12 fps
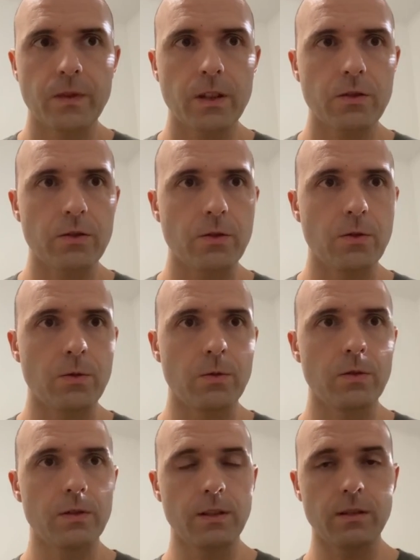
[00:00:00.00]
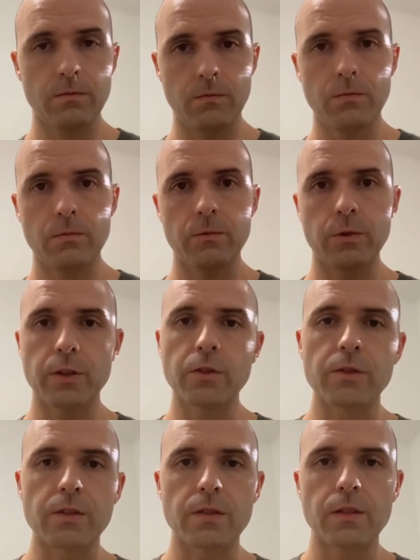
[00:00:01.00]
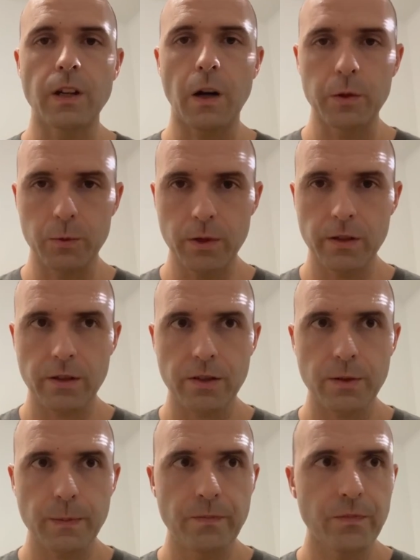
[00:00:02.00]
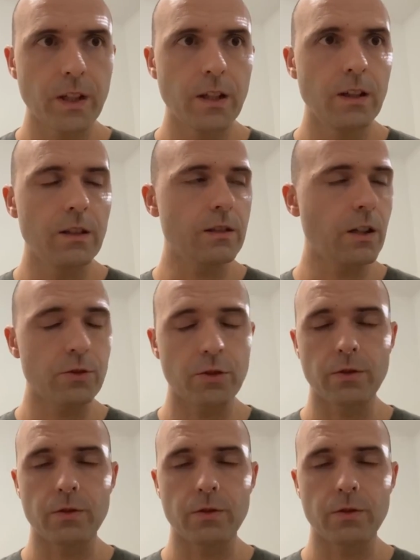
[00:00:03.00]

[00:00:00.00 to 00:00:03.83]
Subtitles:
So we're going to see how it works and how to